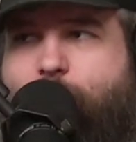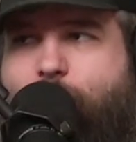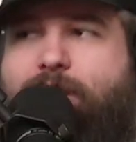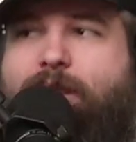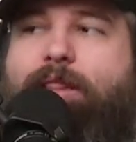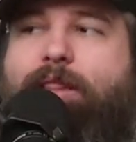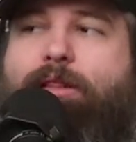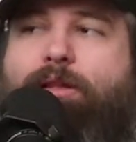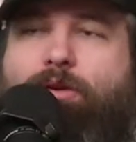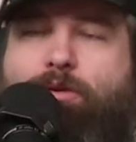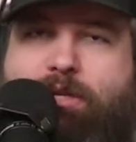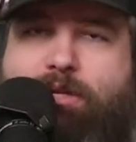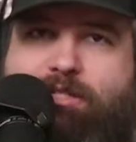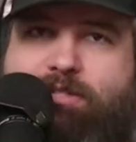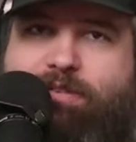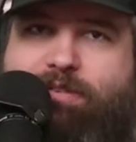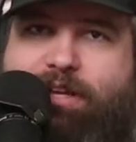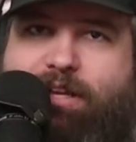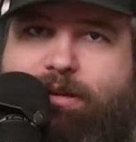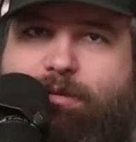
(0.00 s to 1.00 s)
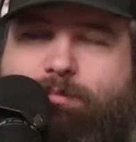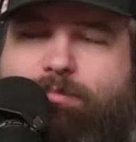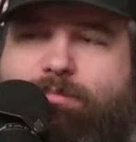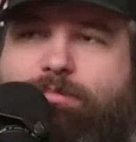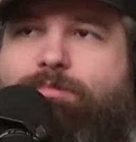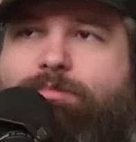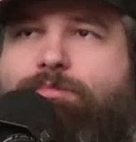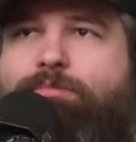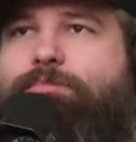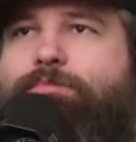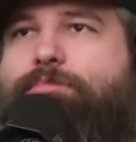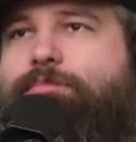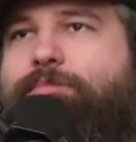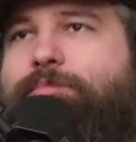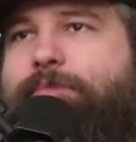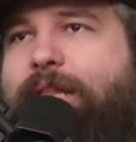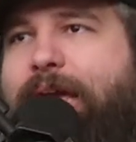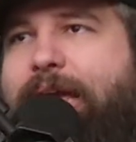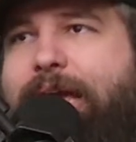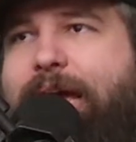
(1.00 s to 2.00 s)
Within Lucasfilm,
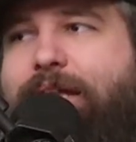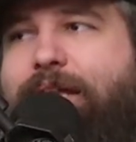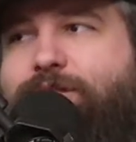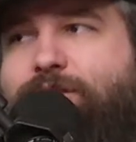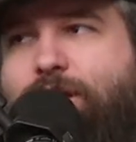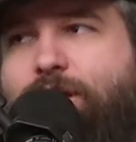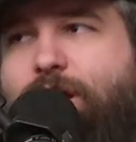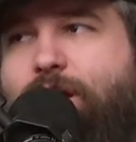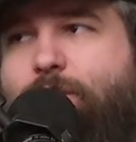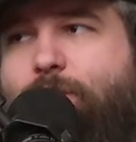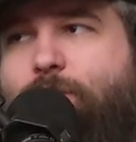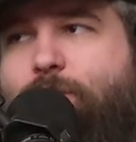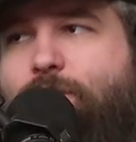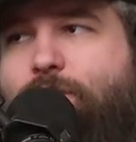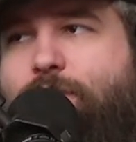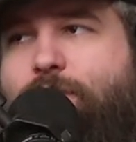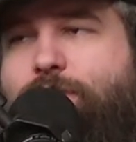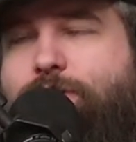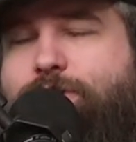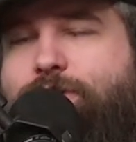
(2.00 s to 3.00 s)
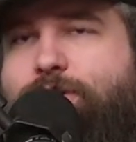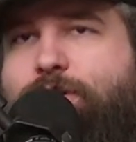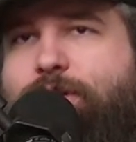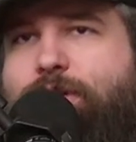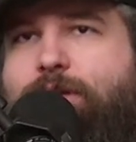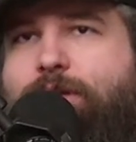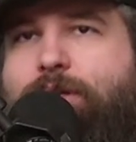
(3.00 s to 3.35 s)
they got Star Wars.